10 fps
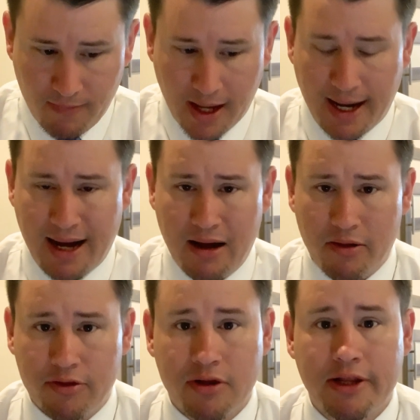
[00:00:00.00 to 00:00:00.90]

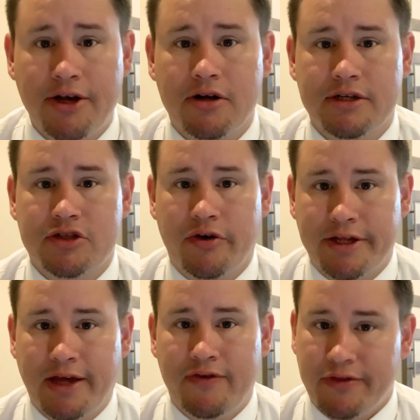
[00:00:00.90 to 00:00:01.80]
The lender is going to
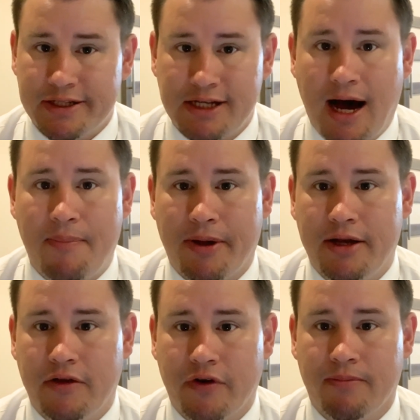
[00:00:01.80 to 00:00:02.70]
give you the top
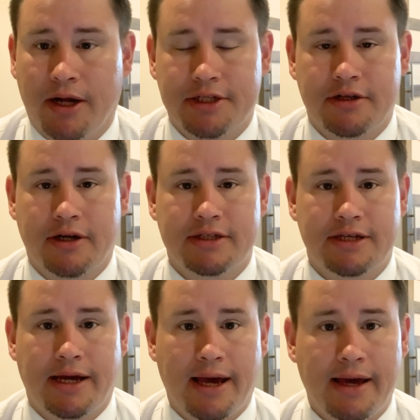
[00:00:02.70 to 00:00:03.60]
end of your budget. They're going to
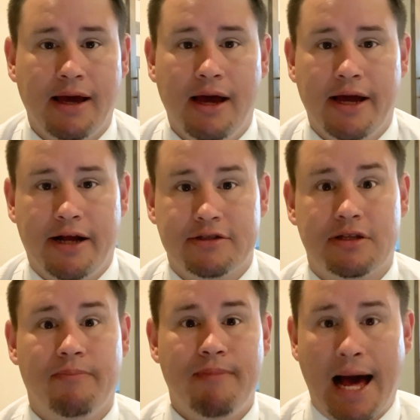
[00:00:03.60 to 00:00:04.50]
say, hey, here's
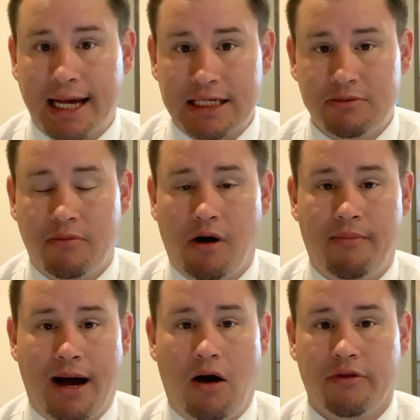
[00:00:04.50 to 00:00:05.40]
the maximum
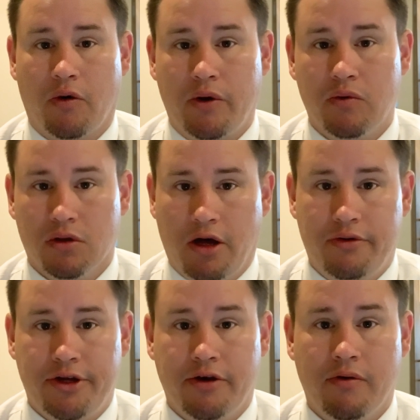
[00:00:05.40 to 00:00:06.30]
amount that we will
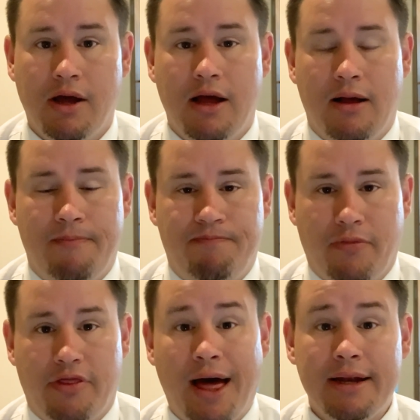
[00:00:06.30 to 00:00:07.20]
loan you.
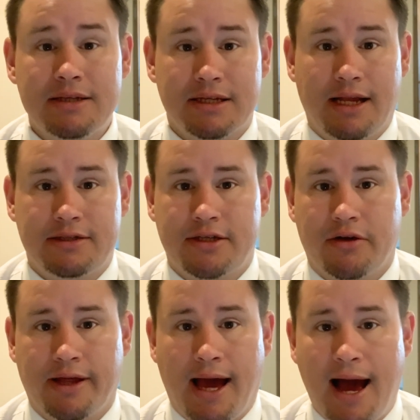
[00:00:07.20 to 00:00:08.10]
That doesn't
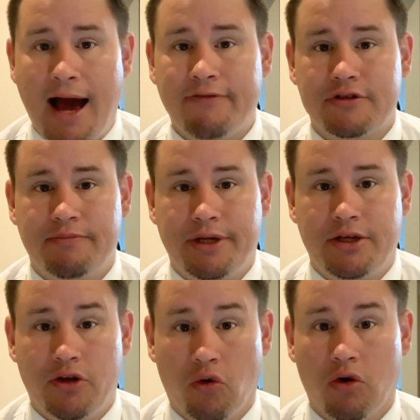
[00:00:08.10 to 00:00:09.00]
necessarily have to be
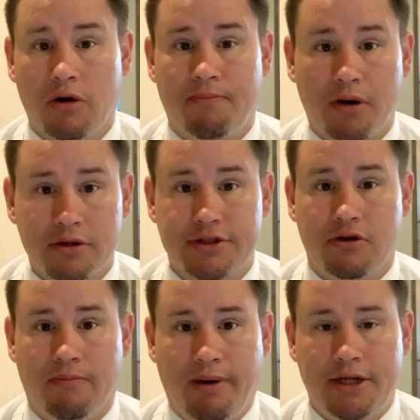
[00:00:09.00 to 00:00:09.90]
your
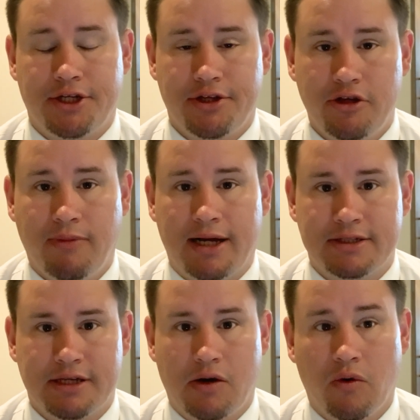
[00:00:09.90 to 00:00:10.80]
personal budget. You might
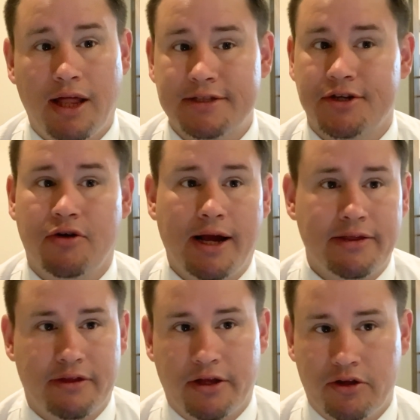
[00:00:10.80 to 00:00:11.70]
say, well, that's
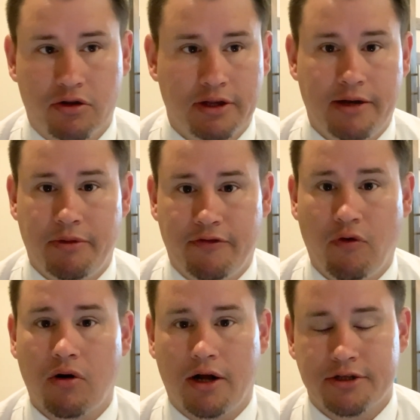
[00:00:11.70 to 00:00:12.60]
great that you'll lend me
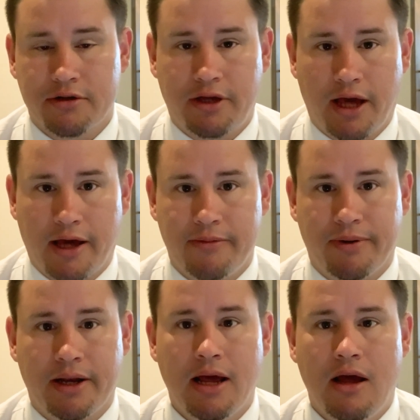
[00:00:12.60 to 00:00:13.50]
$400K,
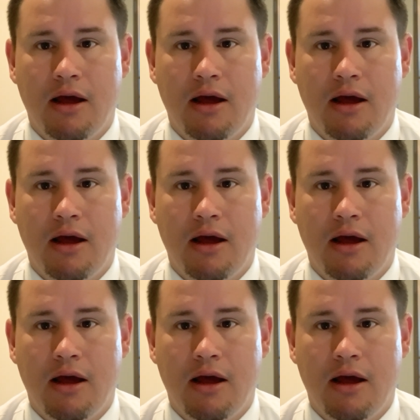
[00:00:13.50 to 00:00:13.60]
but